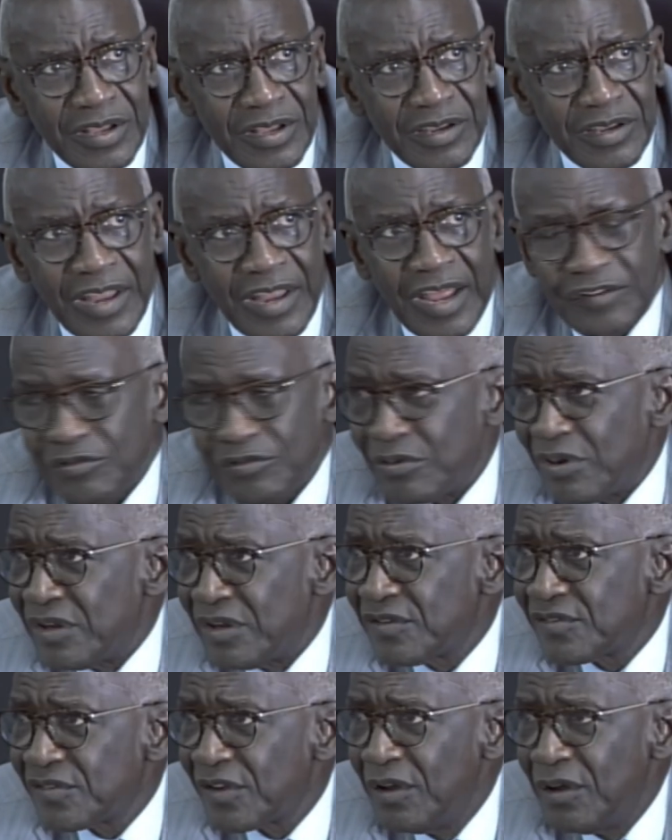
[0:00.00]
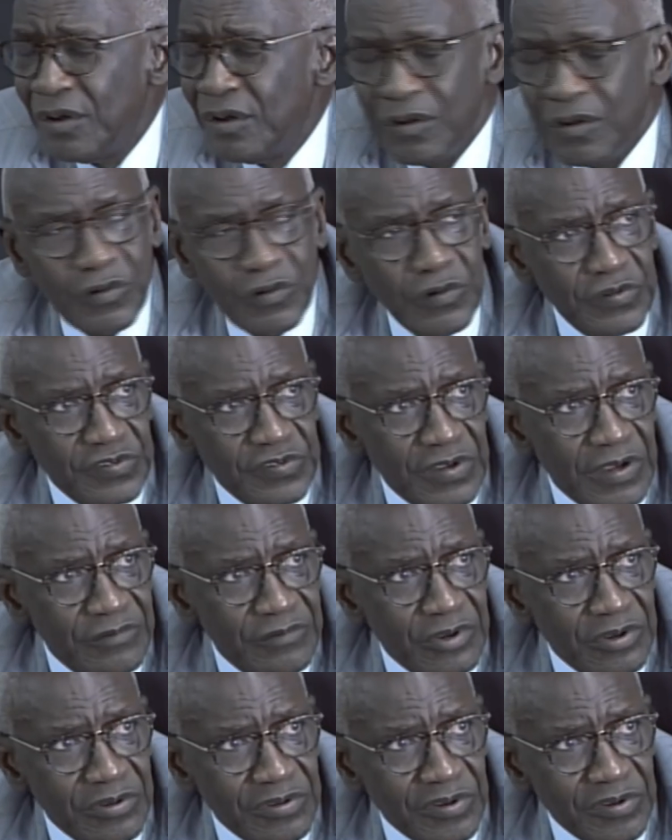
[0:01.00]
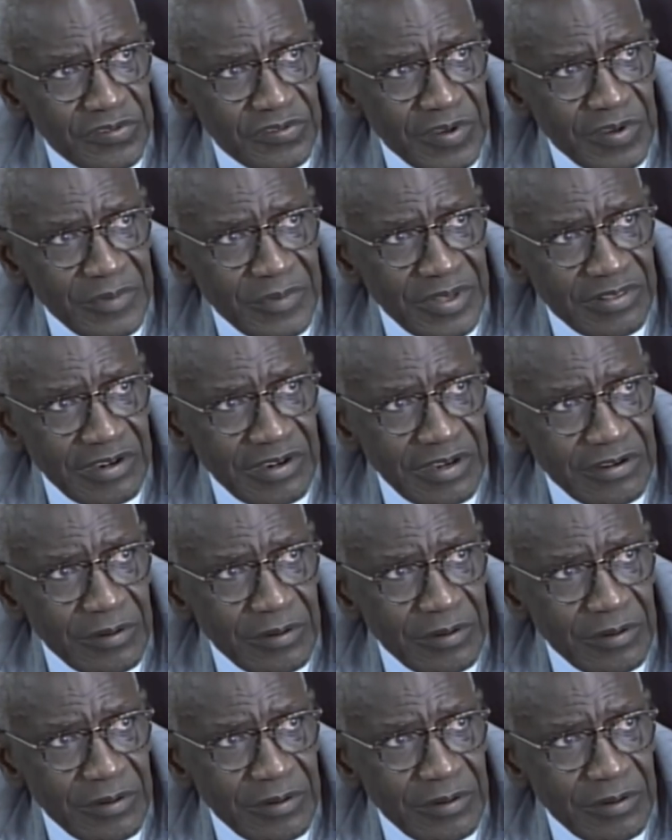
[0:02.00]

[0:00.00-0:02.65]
nationals who served in those three